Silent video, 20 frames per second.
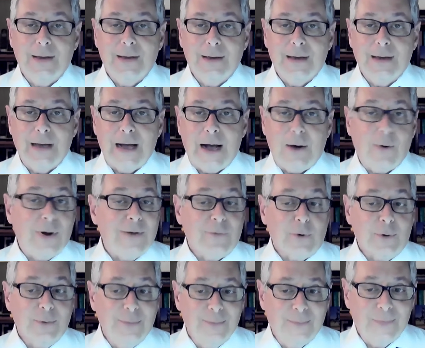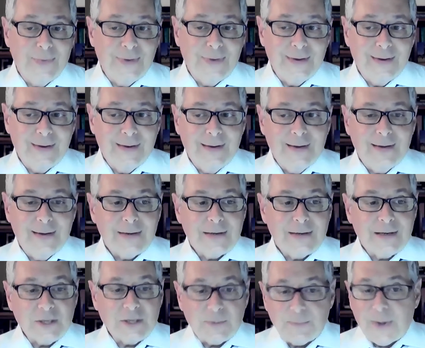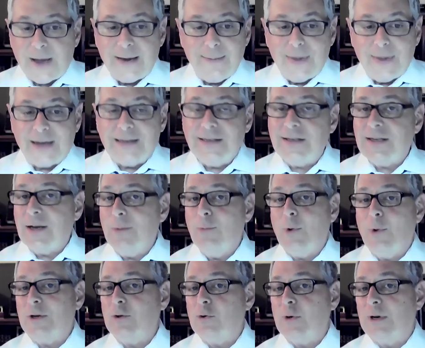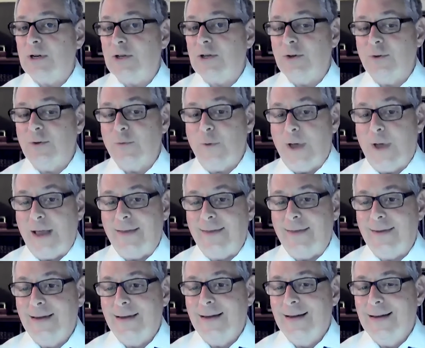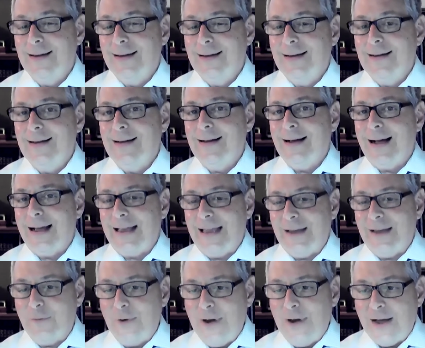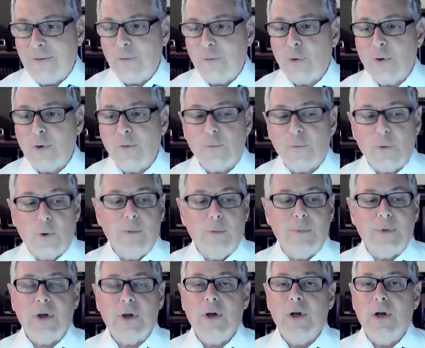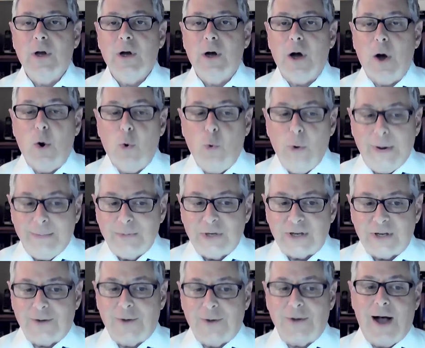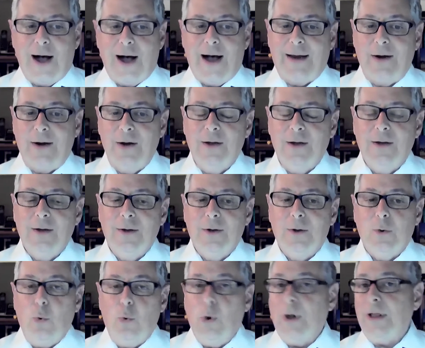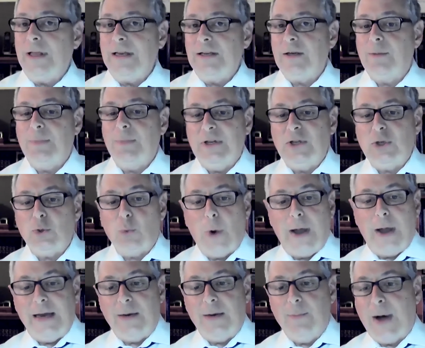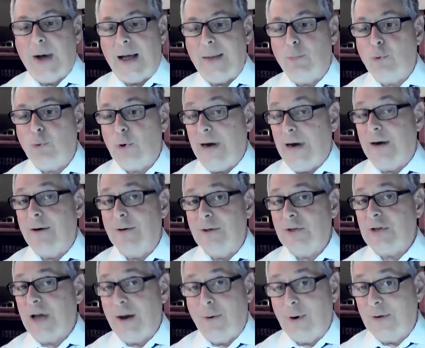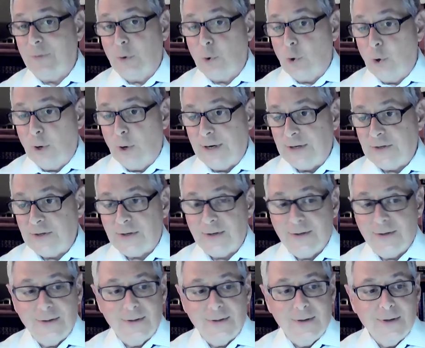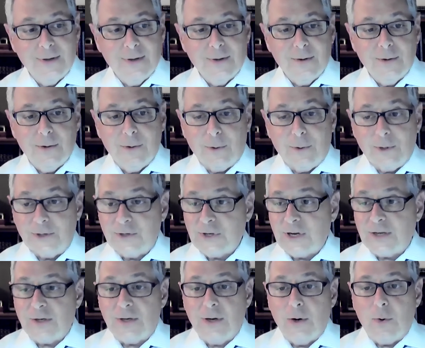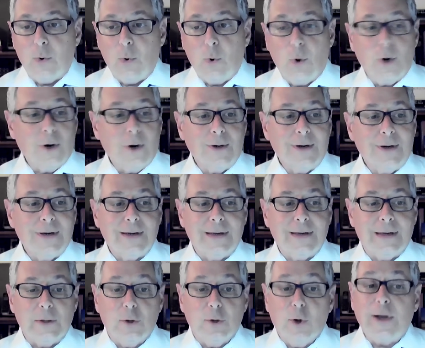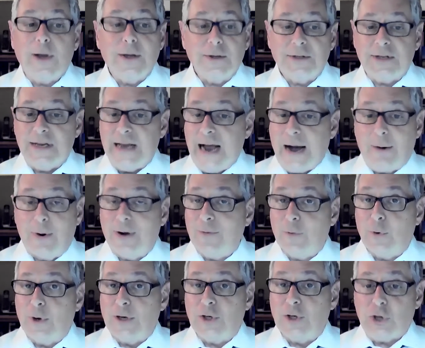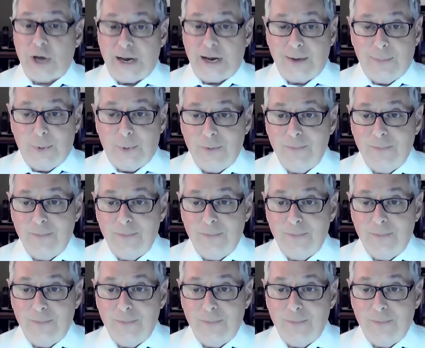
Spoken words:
However, despite my somewhat traditional faith, I have never affirmed a whimsical God willing to be swayed by prayers, however earnest, or loyalty, however unshakable.